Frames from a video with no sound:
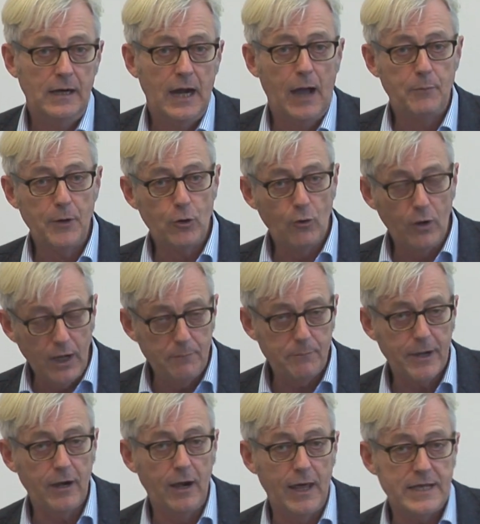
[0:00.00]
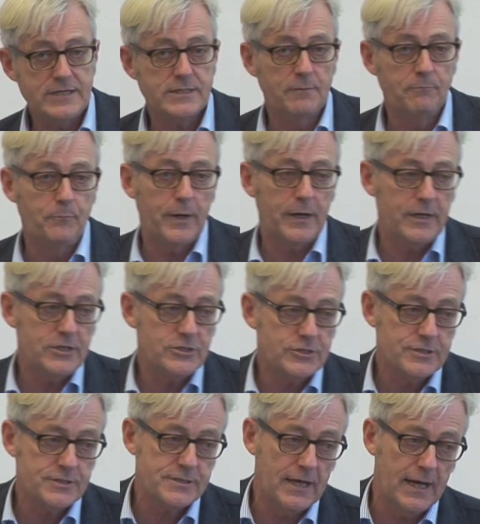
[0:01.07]
about liberalising British
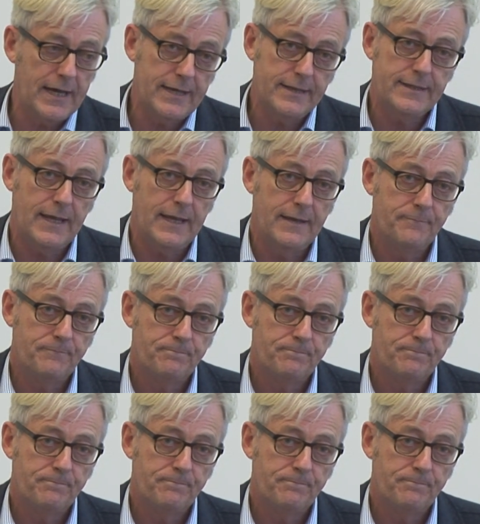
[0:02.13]
society.